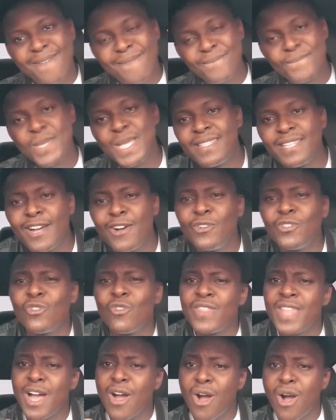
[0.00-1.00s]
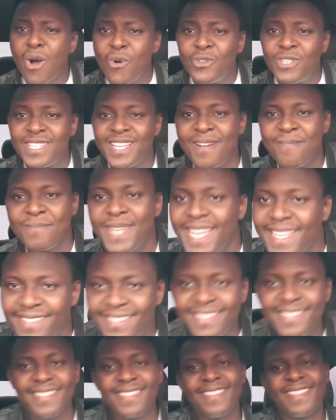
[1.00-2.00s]
miss out on the
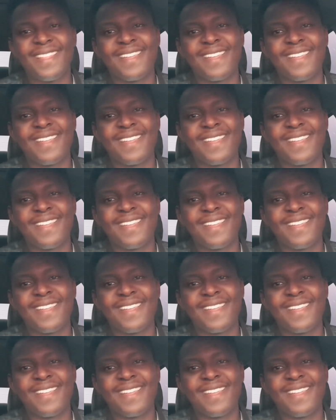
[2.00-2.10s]
awesomeness